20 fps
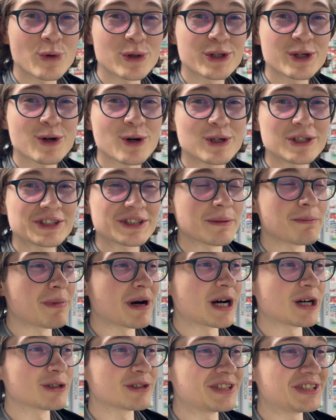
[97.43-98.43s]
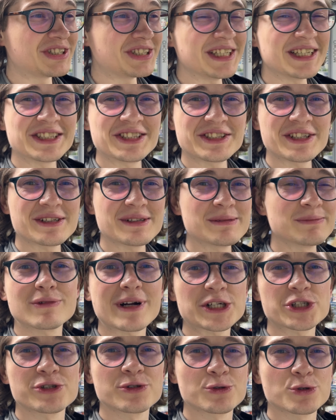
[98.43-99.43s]
would cost about 60
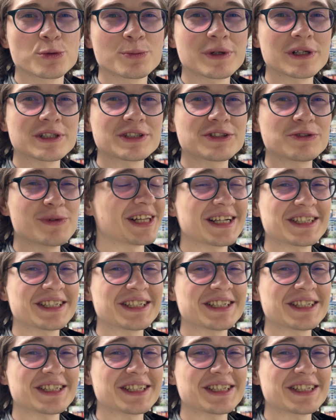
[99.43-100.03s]
Russian rubles,